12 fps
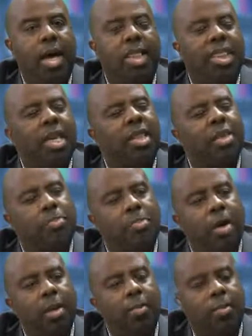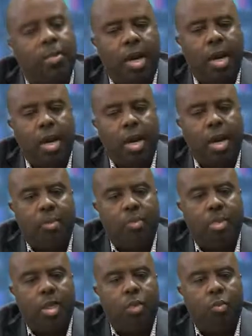I think the problem
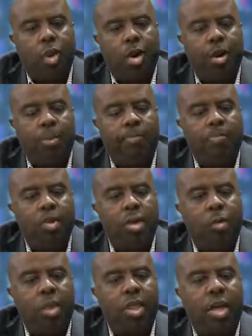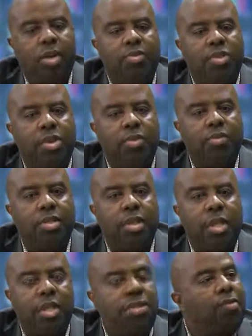comes in where we think of service
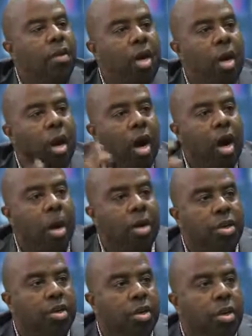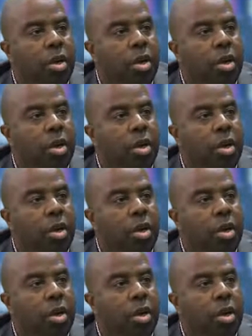in this very large